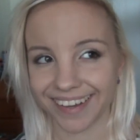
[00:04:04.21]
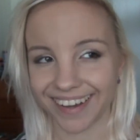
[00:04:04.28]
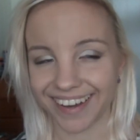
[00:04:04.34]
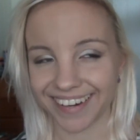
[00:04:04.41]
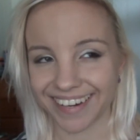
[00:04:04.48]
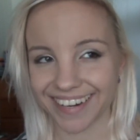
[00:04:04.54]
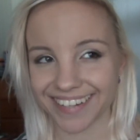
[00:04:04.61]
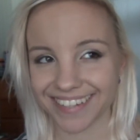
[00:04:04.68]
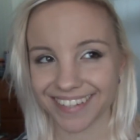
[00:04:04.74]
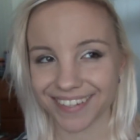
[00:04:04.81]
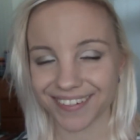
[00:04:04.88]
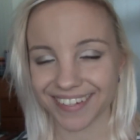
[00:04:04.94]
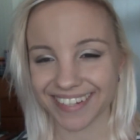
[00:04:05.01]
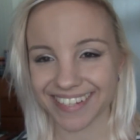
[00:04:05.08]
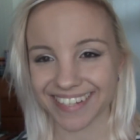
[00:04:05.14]
I guess
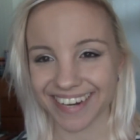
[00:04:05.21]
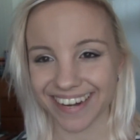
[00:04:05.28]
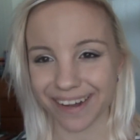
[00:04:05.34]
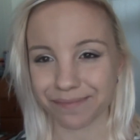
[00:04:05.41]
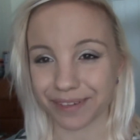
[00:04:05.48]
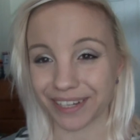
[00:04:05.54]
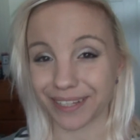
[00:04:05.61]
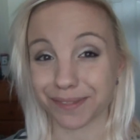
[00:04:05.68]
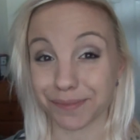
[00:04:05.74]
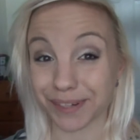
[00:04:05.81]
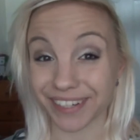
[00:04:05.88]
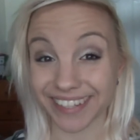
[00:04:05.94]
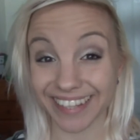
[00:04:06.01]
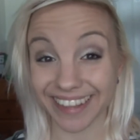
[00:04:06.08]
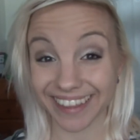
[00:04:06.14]
to an extent I'm a
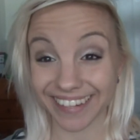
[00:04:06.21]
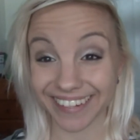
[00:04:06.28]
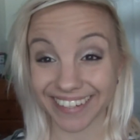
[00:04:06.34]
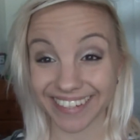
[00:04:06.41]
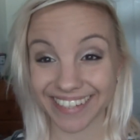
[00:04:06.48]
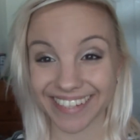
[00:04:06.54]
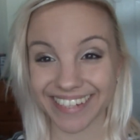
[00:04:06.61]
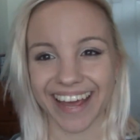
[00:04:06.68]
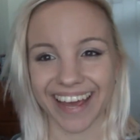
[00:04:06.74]
conspiracy theorist,